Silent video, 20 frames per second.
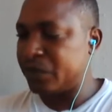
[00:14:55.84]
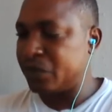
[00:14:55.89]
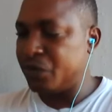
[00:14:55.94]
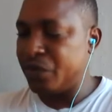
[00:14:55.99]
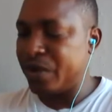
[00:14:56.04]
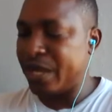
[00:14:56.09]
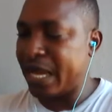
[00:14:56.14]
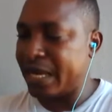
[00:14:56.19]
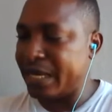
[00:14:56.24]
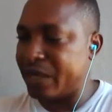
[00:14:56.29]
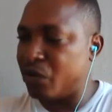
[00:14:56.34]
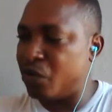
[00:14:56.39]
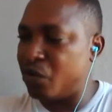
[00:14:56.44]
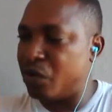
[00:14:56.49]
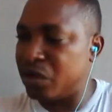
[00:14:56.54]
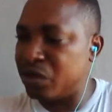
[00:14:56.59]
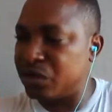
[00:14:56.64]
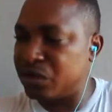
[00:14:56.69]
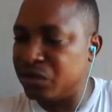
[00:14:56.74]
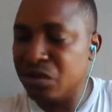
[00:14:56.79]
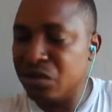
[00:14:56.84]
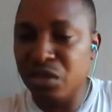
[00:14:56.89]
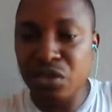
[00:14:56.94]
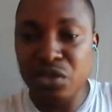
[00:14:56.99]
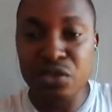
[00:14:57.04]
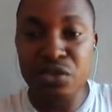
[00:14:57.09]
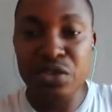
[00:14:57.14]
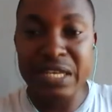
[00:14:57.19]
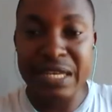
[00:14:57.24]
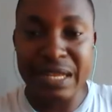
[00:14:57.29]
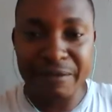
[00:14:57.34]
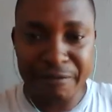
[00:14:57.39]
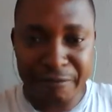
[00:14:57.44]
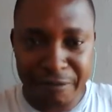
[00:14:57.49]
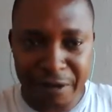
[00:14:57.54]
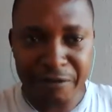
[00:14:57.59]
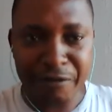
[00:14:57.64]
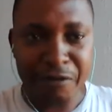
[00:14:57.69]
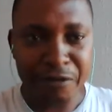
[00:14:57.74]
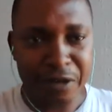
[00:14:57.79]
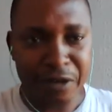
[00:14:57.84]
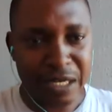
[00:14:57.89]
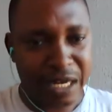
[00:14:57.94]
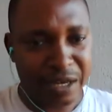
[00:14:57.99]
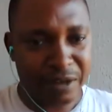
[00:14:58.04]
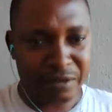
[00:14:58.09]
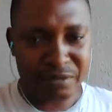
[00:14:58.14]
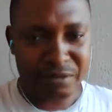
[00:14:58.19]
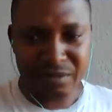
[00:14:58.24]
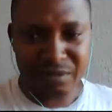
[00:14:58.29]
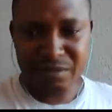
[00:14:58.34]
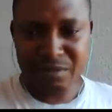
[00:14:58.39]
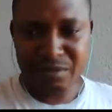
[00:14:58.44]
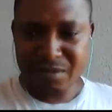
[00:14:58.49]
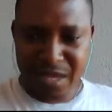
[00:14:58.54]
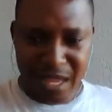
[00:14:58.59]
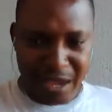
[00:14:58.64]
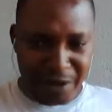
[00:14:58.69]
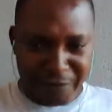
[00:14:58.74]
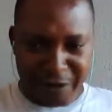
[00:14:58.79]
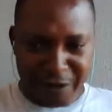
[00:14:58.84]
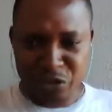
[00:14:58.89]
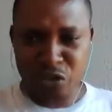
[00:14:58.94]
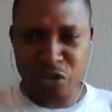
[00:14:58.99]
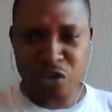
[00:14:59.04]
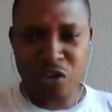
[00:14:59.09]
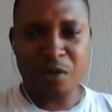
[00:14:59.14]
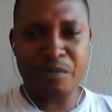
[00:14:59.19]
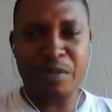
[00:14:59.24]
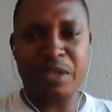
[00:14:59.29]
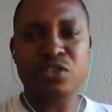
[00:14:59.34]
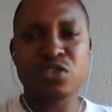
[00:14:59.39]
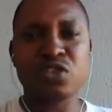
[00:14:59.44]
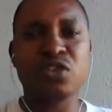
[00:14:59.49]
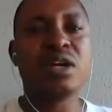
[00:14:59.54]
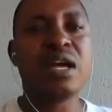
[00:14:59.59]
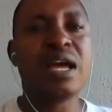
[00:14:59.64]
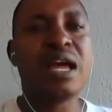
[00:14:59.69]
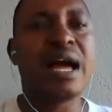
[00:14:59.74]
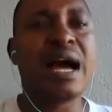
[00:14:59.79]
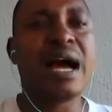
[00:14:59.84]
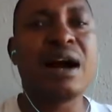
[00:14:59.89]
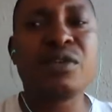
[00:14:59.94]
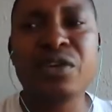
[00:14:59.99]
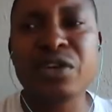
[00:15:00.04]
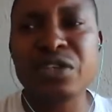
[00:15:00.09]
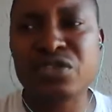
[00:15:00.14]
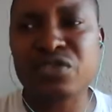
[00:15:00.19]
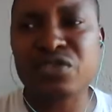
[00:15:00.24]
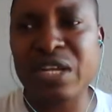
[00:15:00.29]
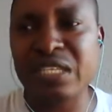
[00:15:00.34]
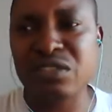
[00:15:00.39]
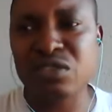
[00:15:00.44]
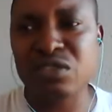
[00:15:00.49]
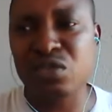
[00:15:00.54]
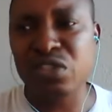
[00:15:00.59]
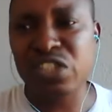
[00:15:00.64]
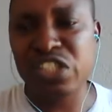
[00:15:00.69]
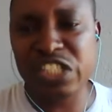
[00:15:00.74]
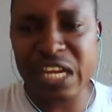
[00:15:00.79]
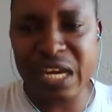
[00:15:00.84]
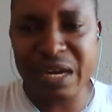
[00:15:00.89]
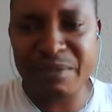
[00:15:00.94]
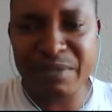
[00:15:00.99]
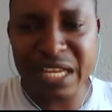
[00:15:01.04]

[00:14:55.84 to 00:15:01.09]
we are the one doing them favor for now. they are free to comment. So I'll go straight to sharing